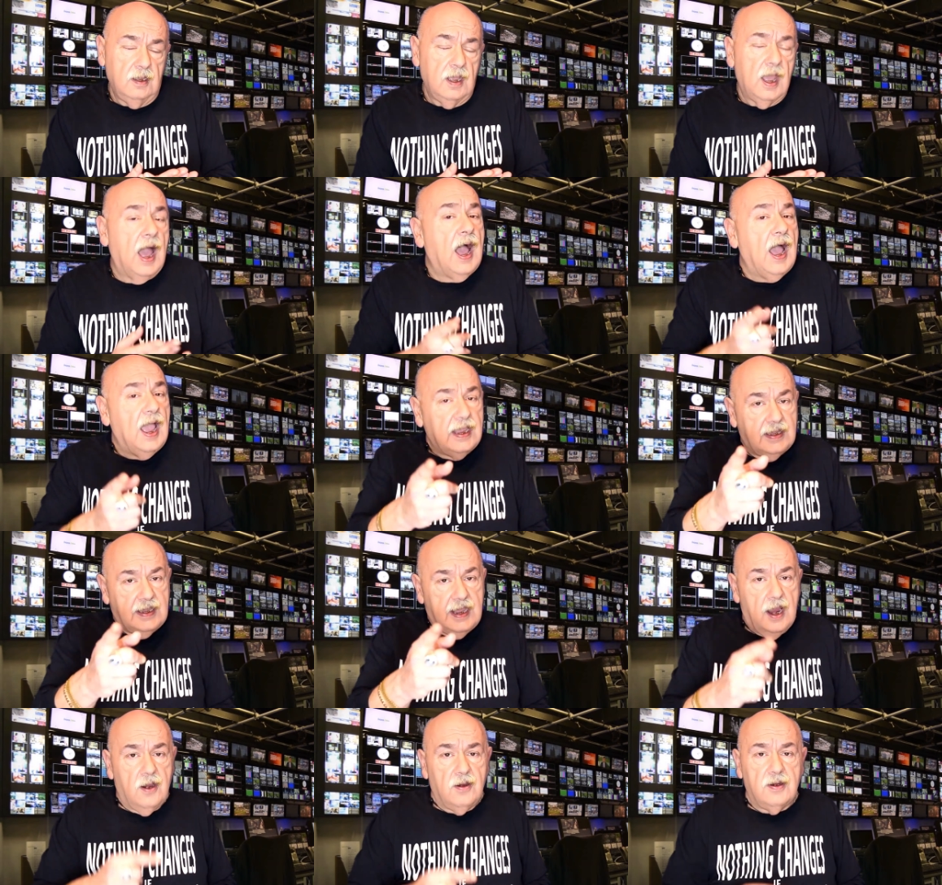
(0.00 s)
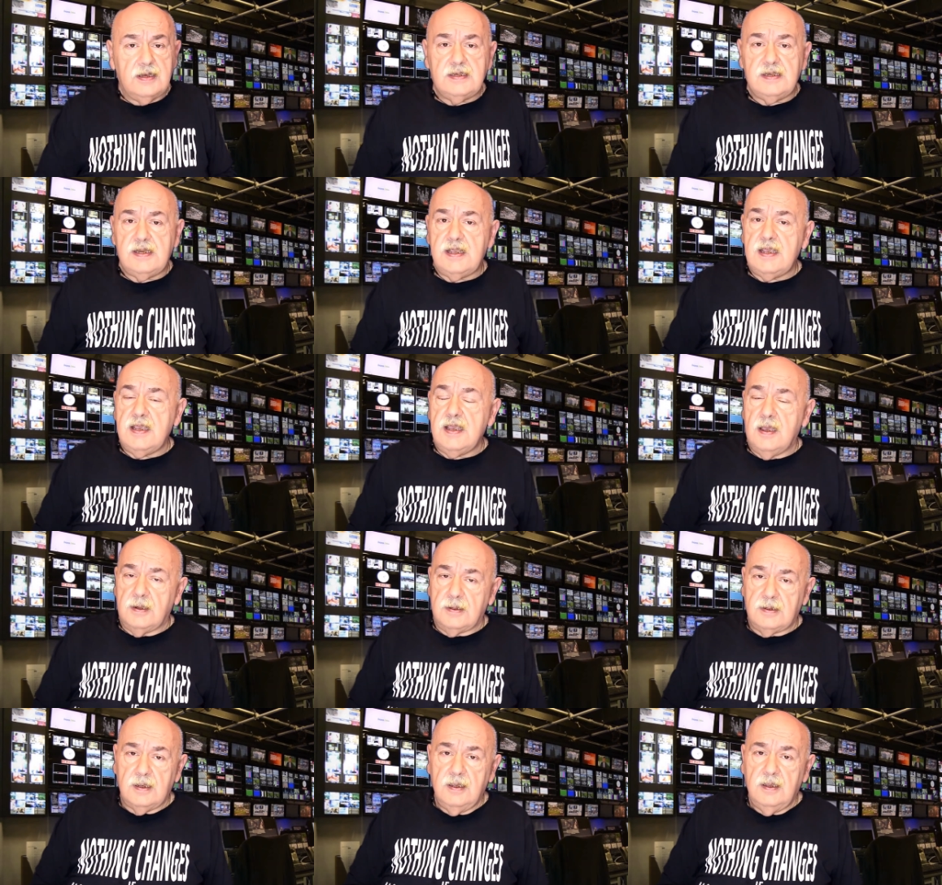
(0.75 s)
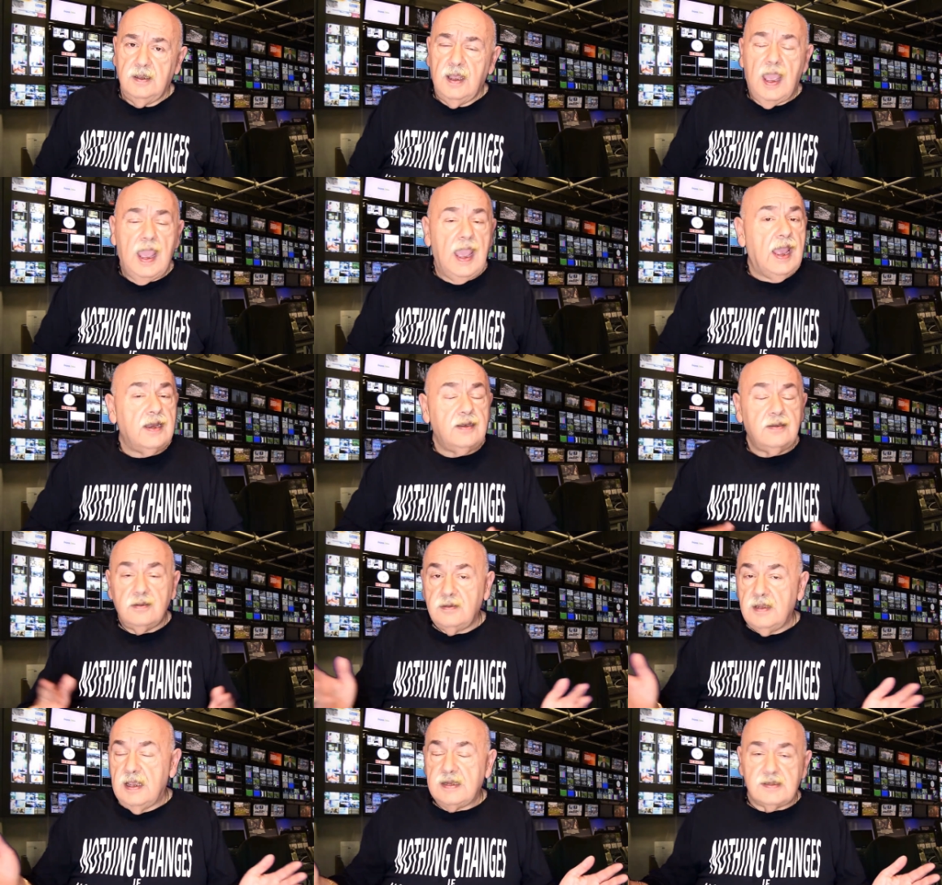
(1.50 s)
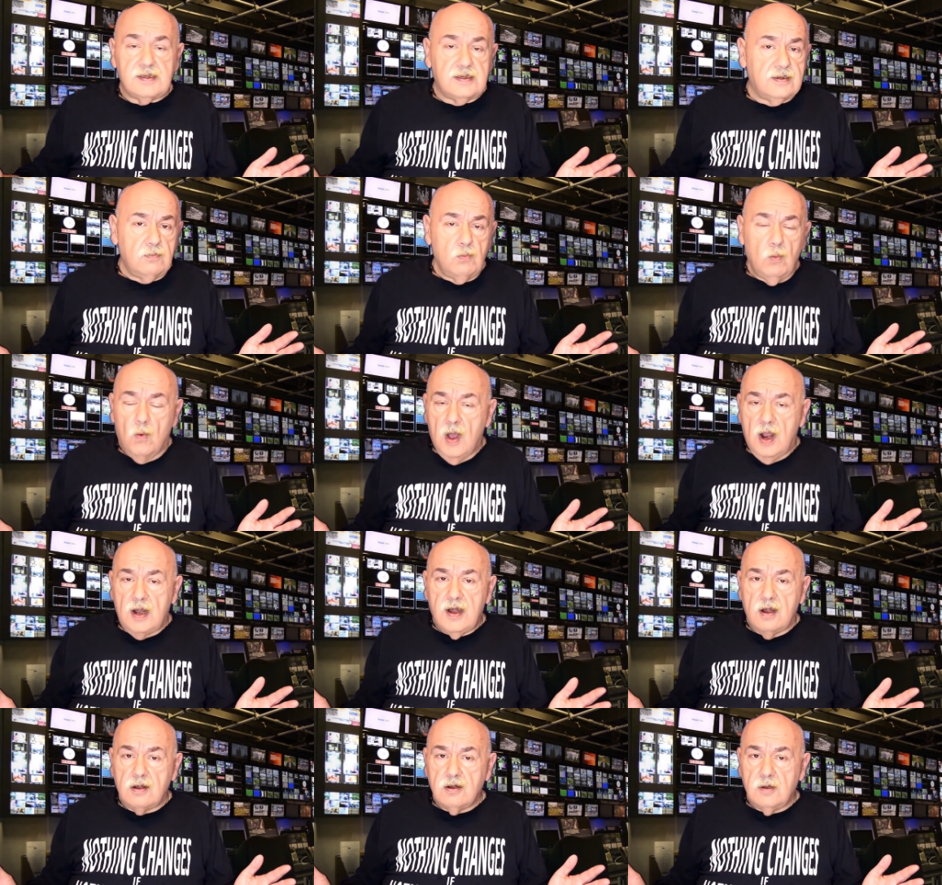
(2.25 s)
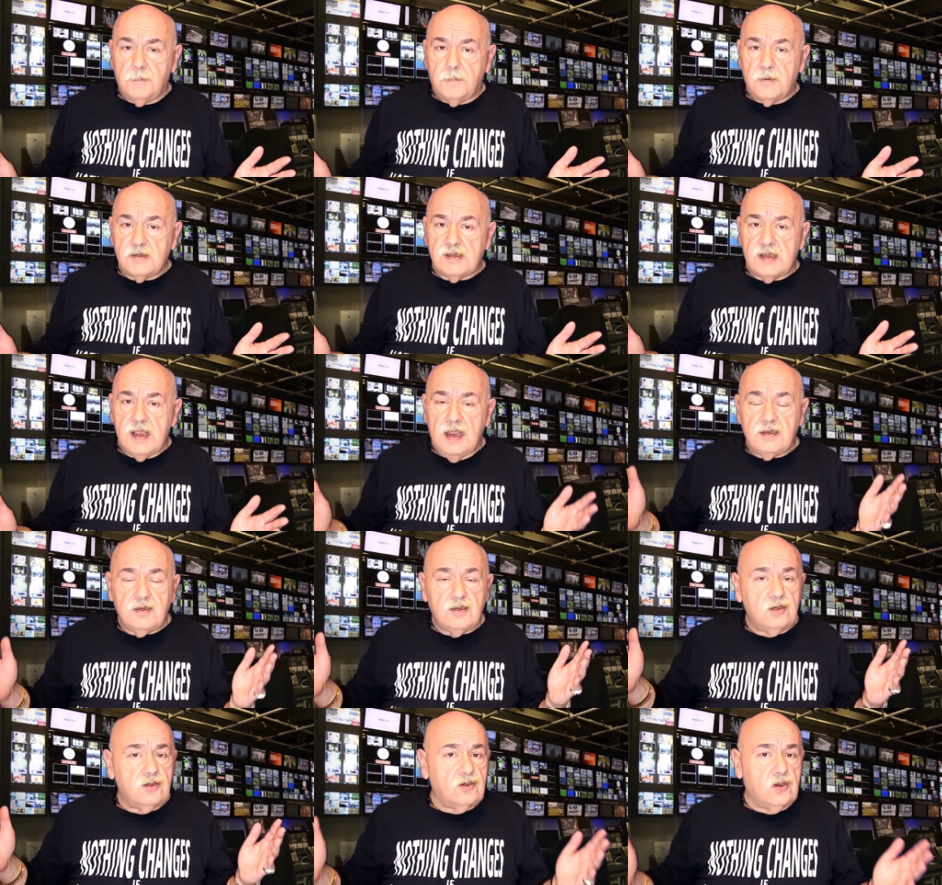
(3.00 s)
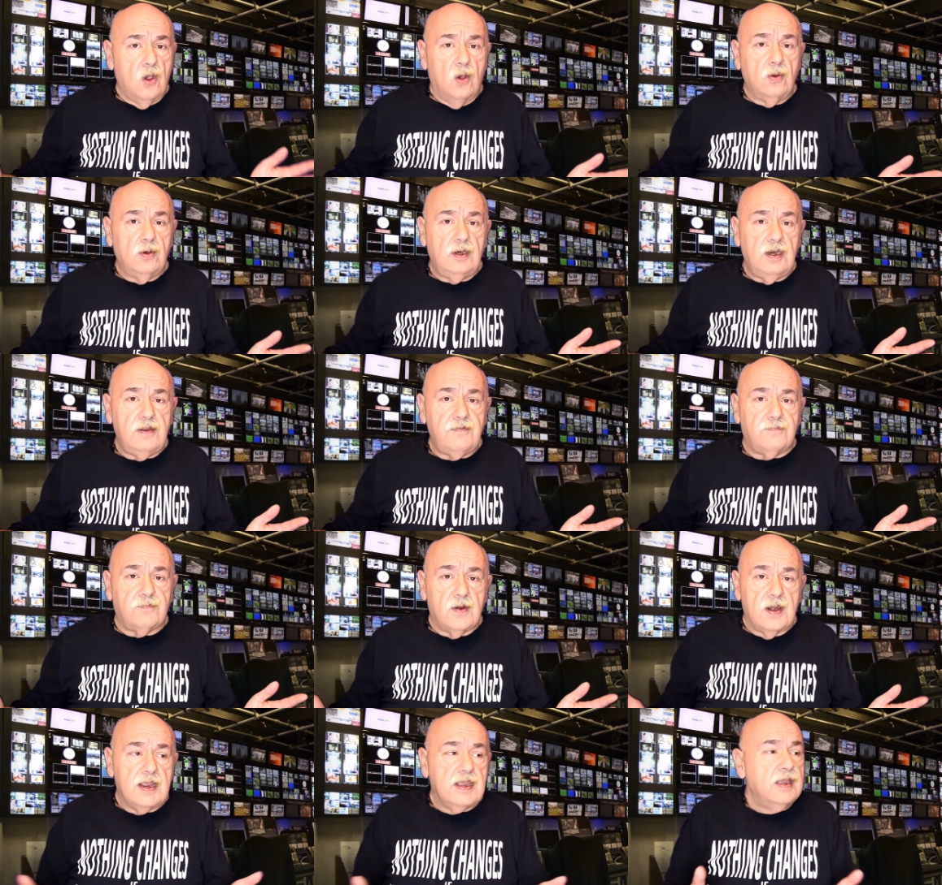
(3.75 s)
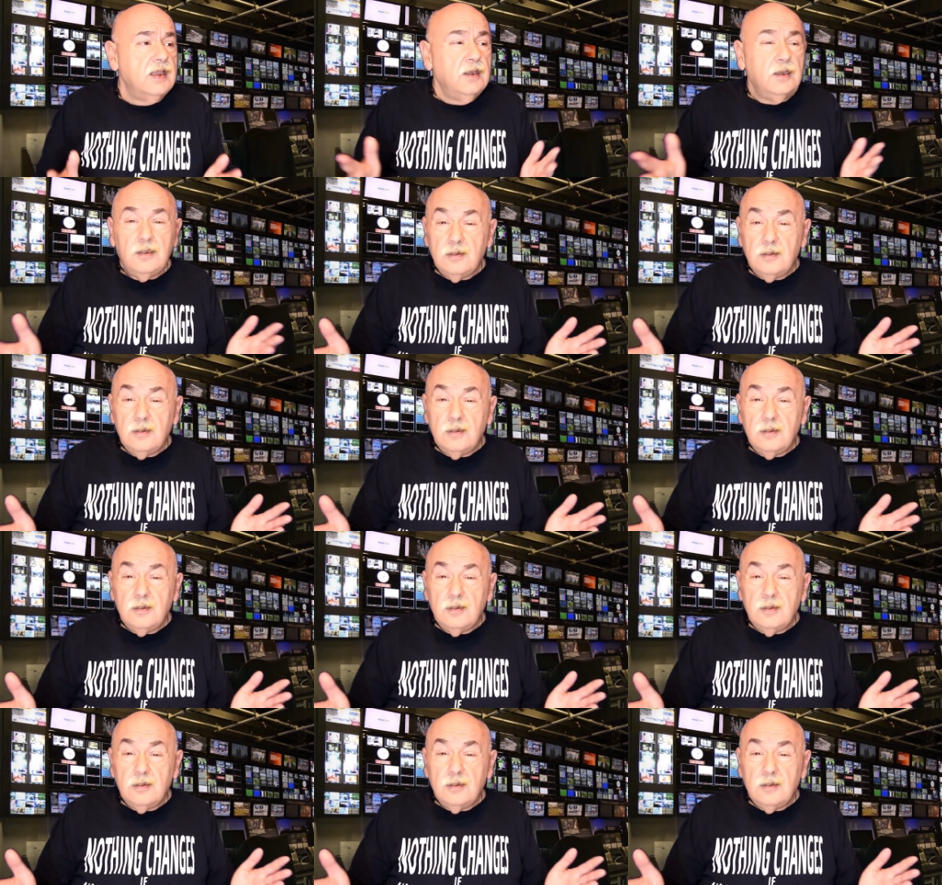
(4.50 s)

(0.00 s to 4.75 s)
I guarantee it. And it's 100% totally free.